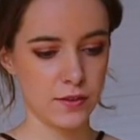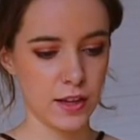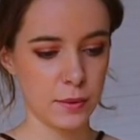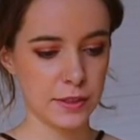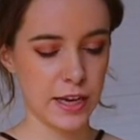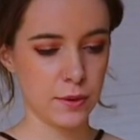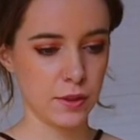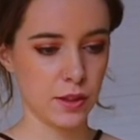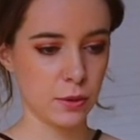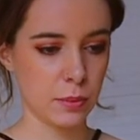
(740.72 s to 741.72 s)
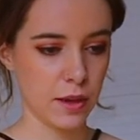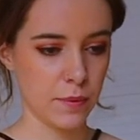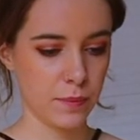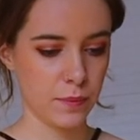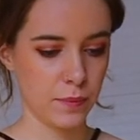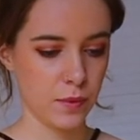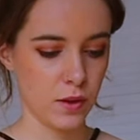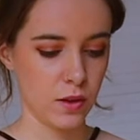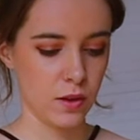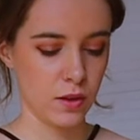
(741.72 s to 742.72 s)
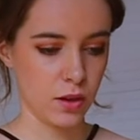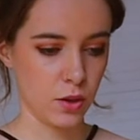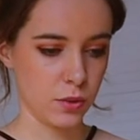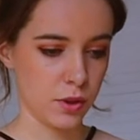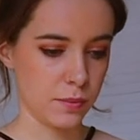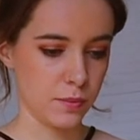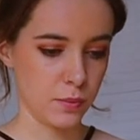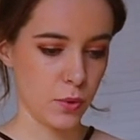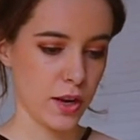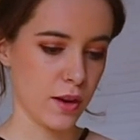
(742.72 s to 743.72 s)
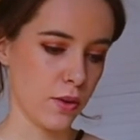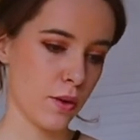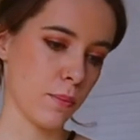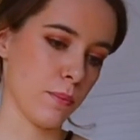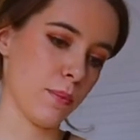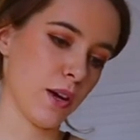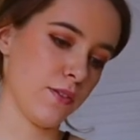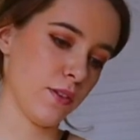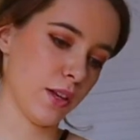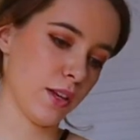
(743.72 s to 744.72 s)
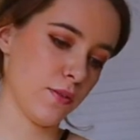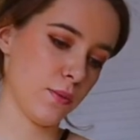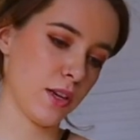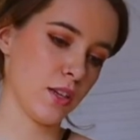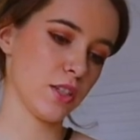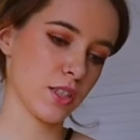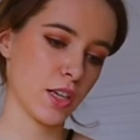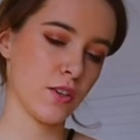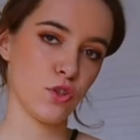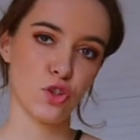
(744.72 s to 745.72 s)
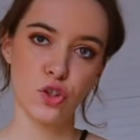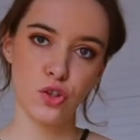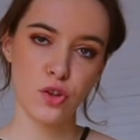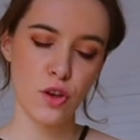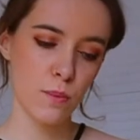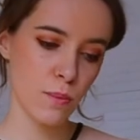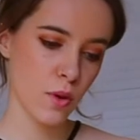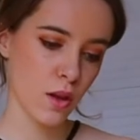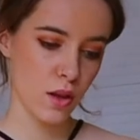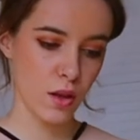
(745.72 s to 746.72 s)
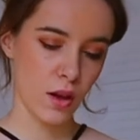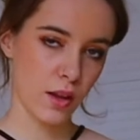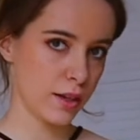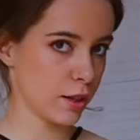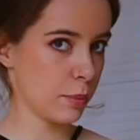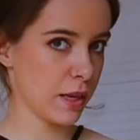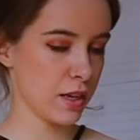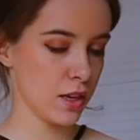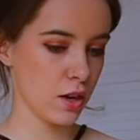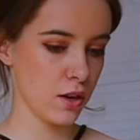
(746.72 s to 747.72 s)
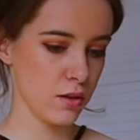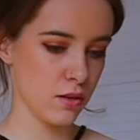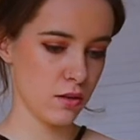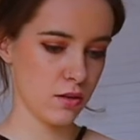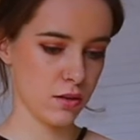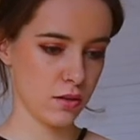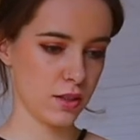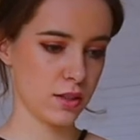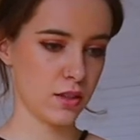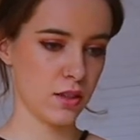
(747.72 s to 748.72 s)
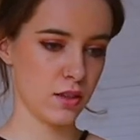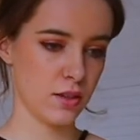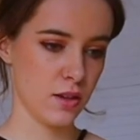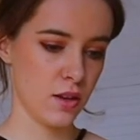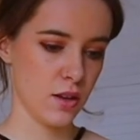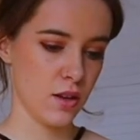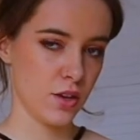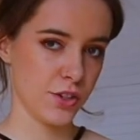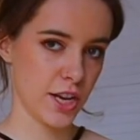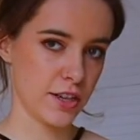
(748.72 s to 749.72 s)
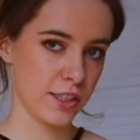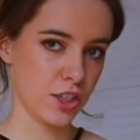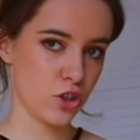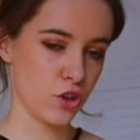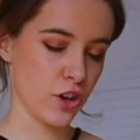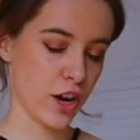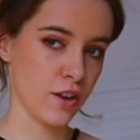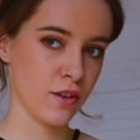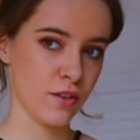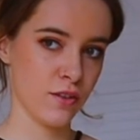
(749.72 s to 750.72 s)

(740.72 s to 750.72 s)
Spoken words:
flowers out a little bit? I don't want to break them, but I feel like if we can just kind of zhuzh them a little bit, you know? Just gently zhuzhing.